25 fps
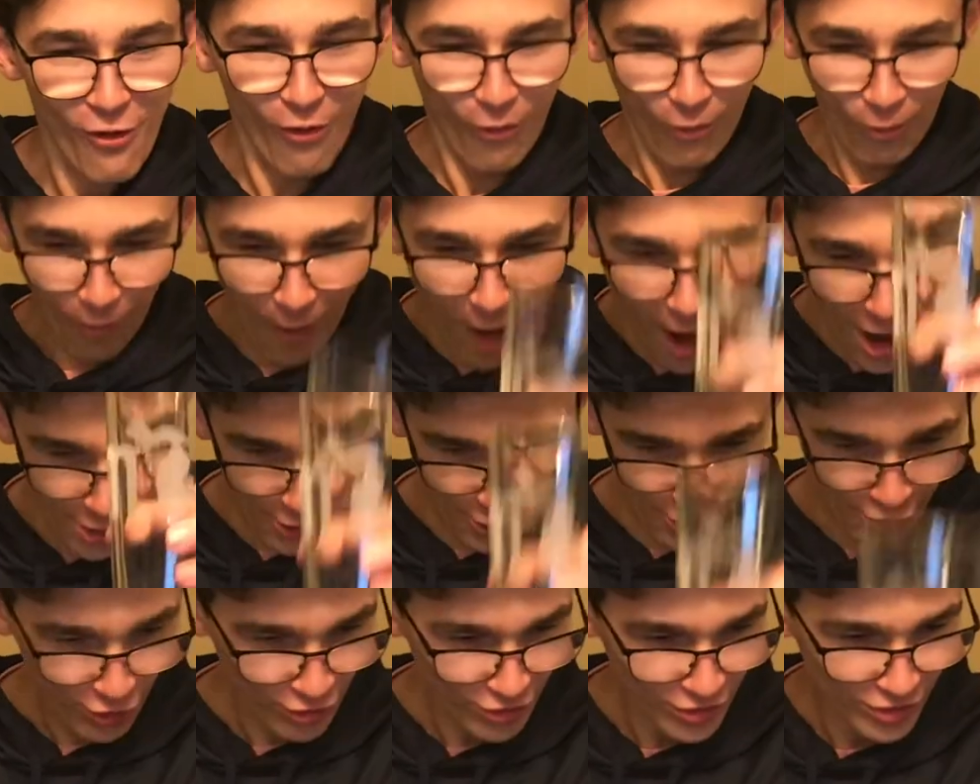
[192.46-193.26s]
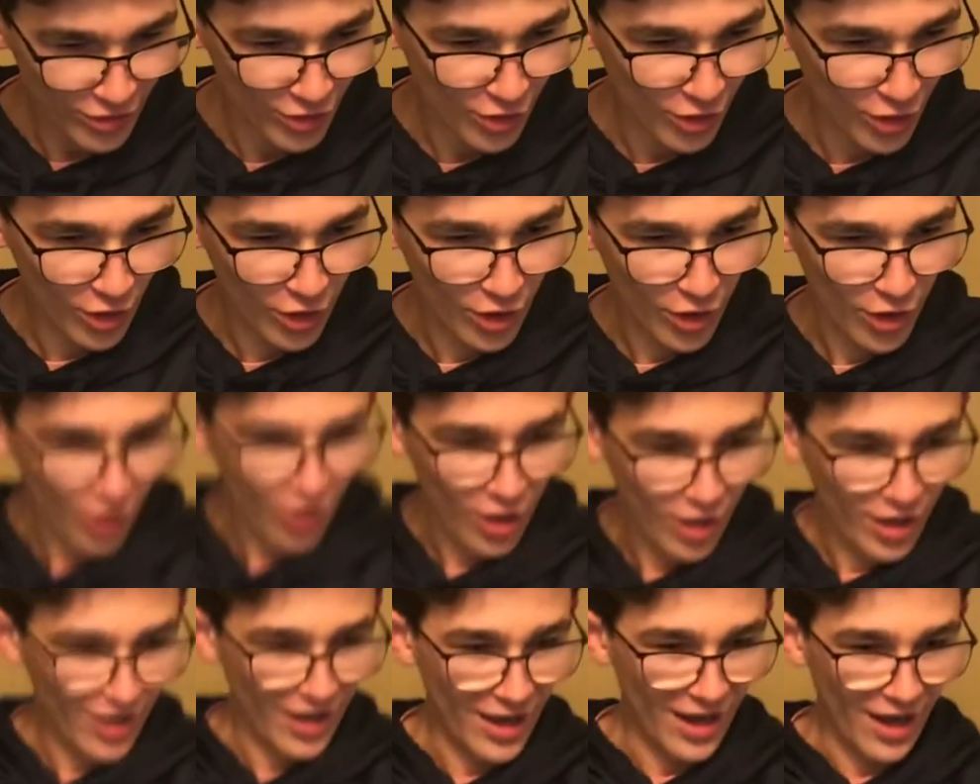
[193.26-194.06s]
Water!
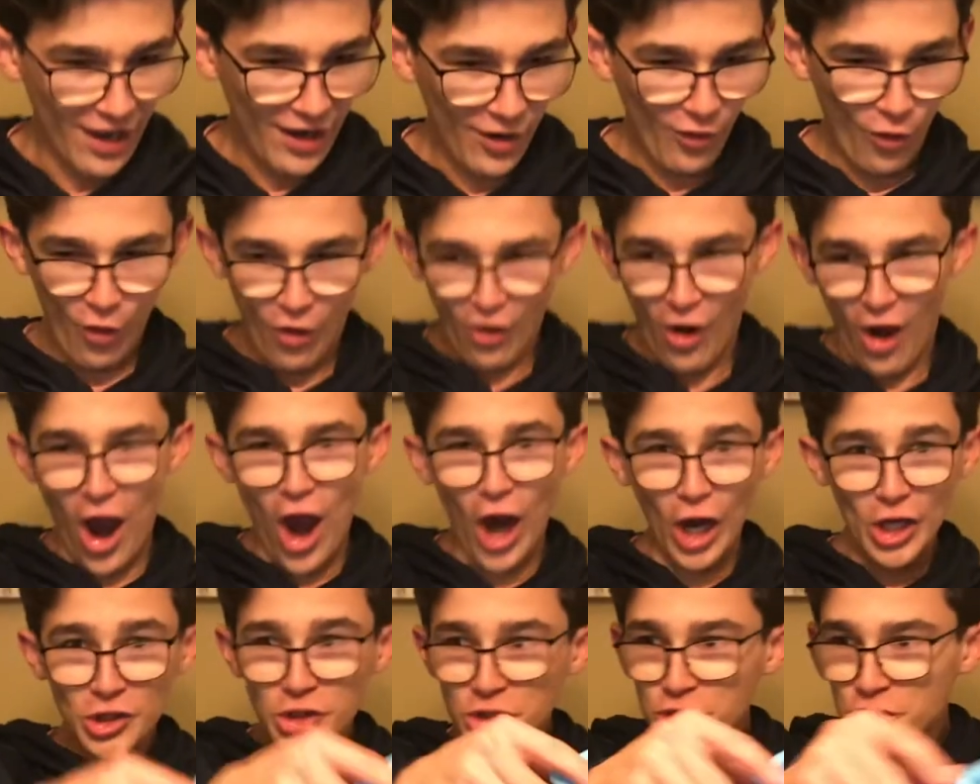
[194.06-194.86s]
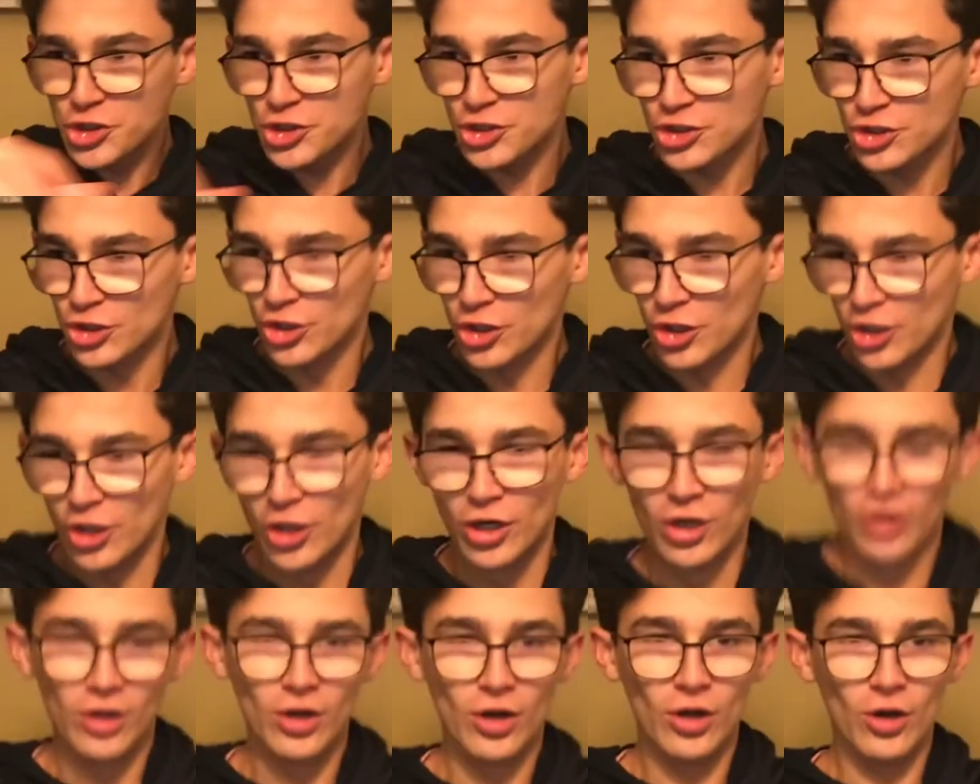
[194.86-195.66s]
Ice!
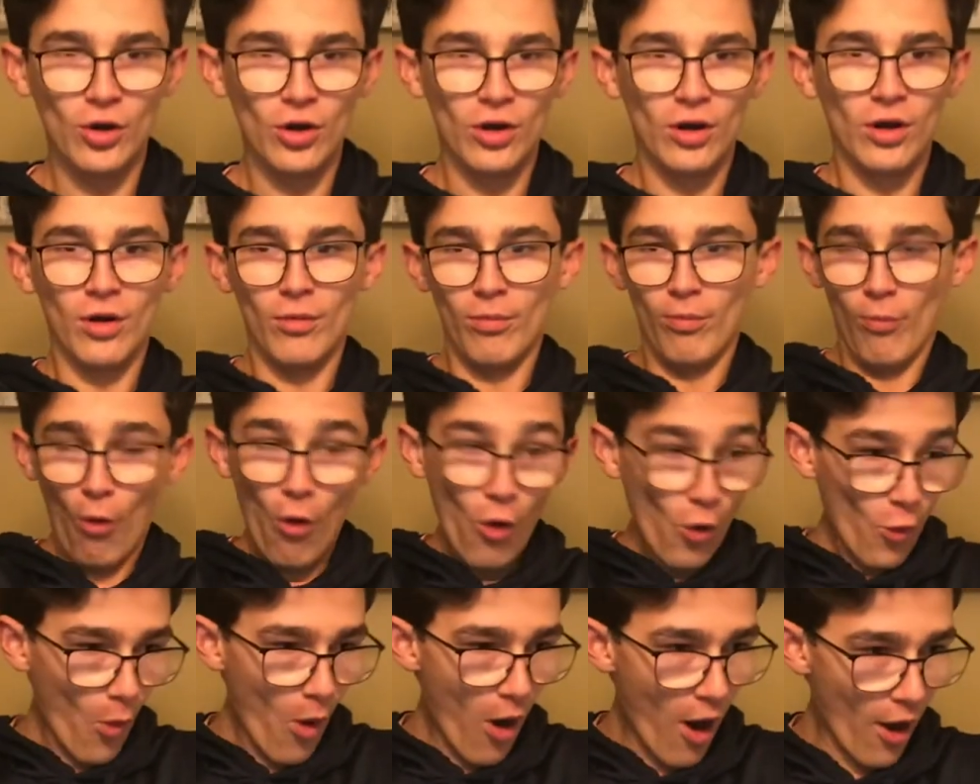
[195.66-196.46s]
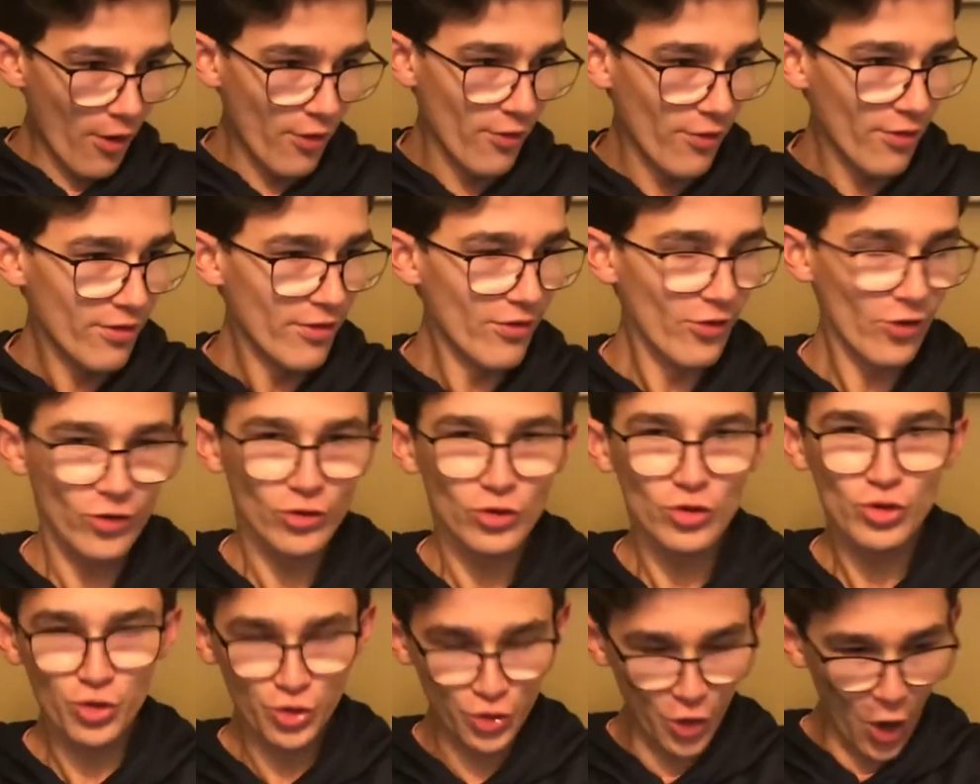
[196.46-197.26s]
More water!
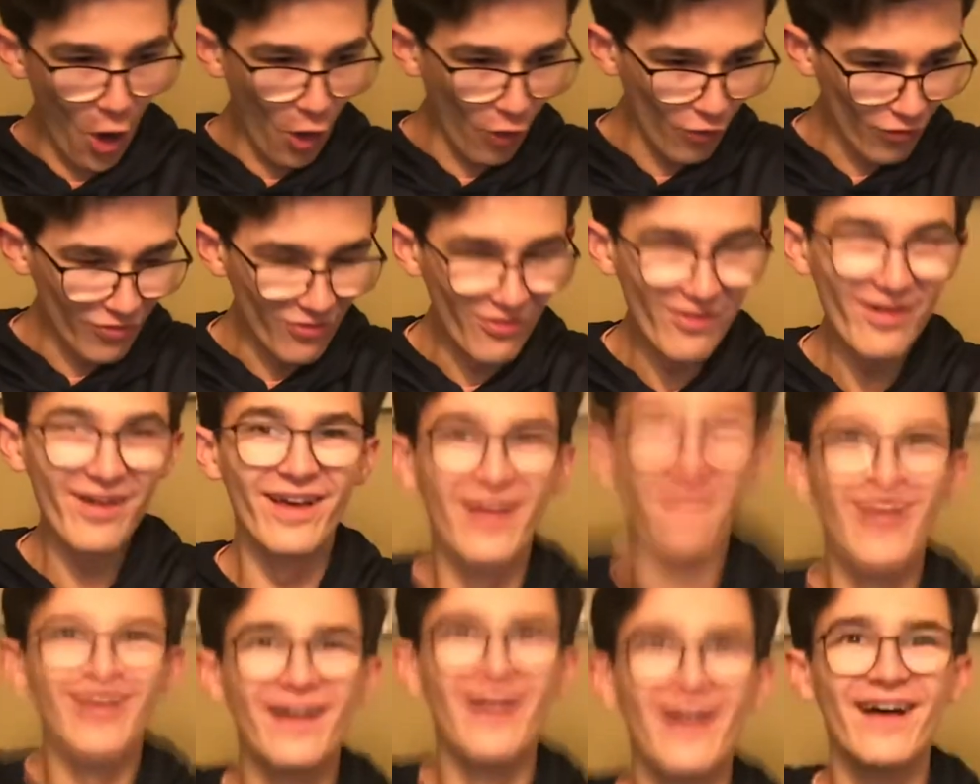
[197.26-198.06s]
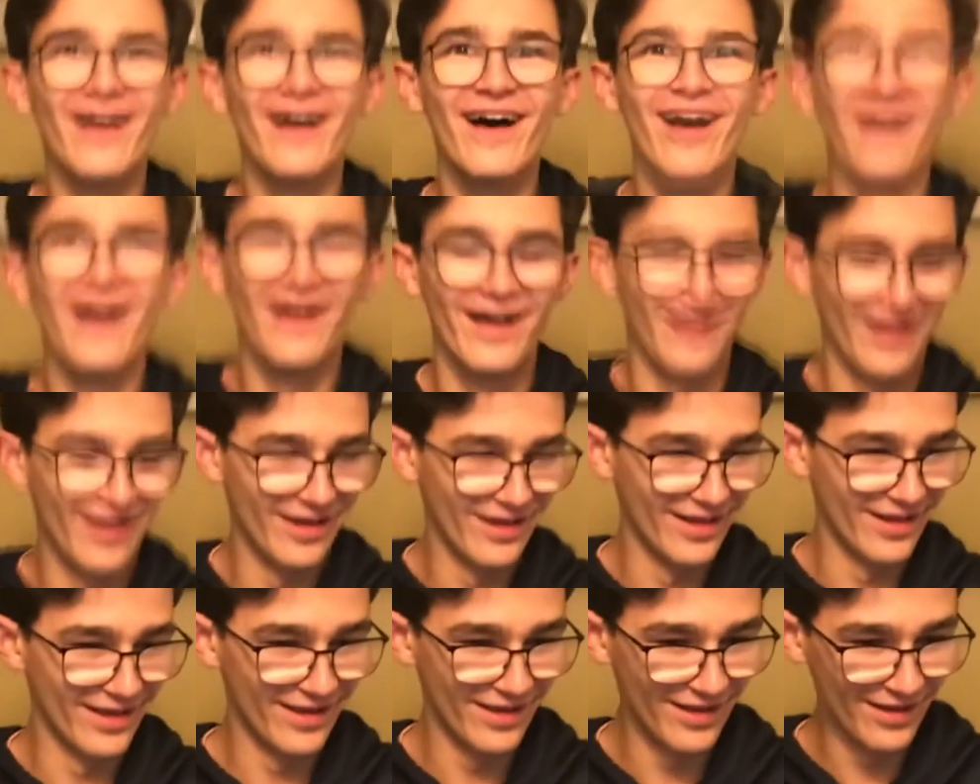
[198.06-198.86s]
Salt!
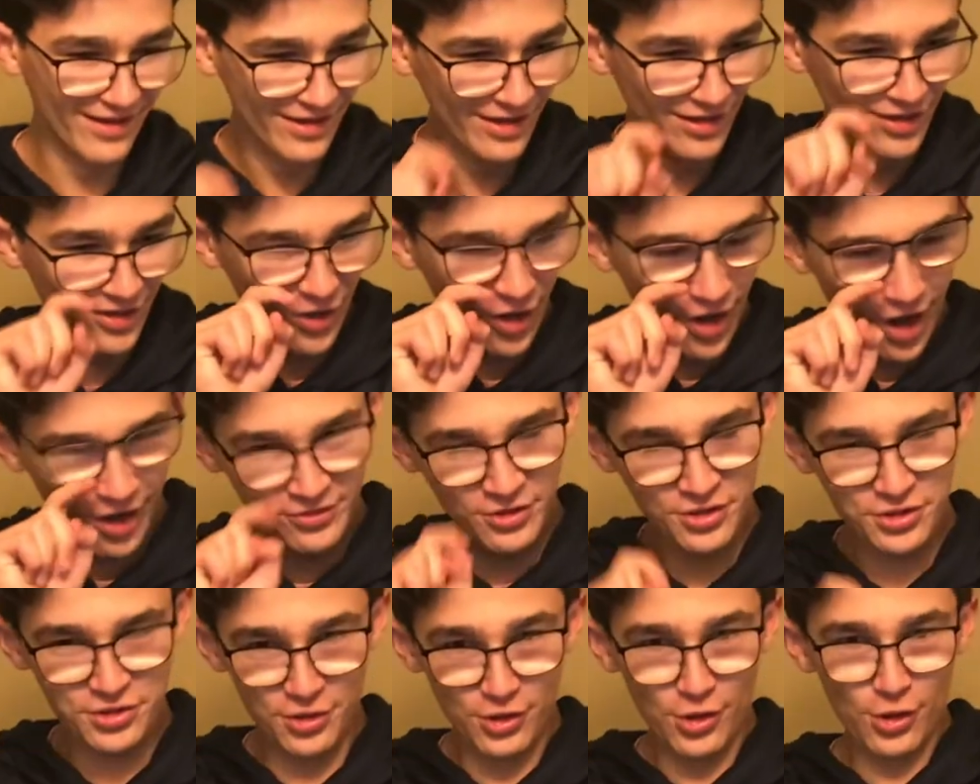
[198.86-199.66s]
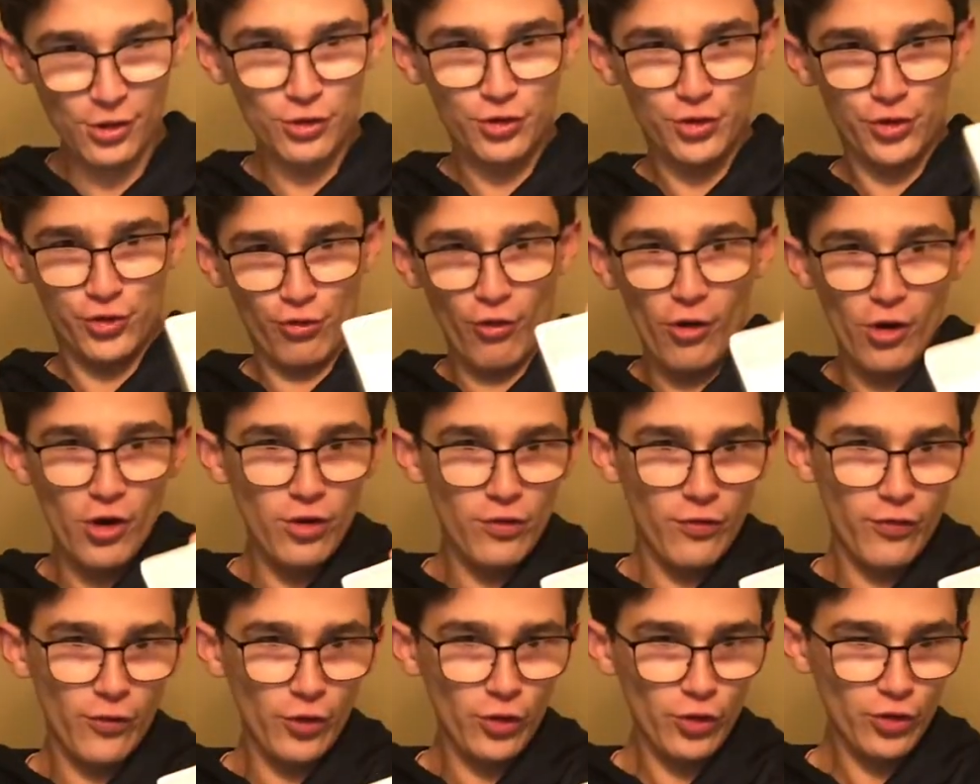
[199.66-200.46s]
And this little tray
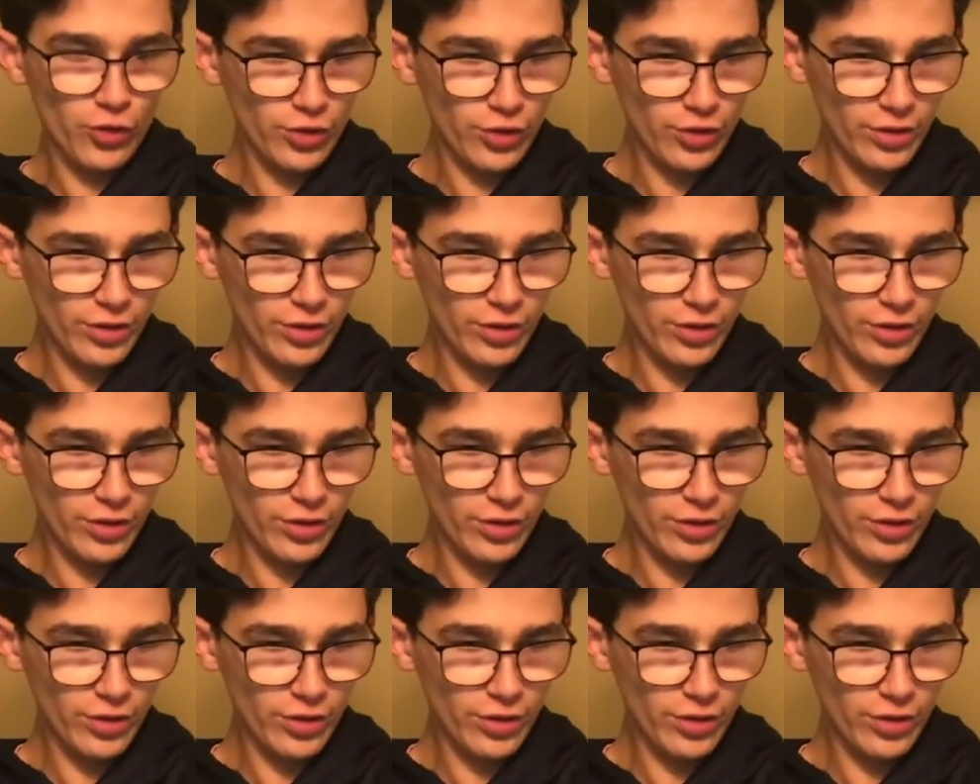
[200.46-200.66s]
thing.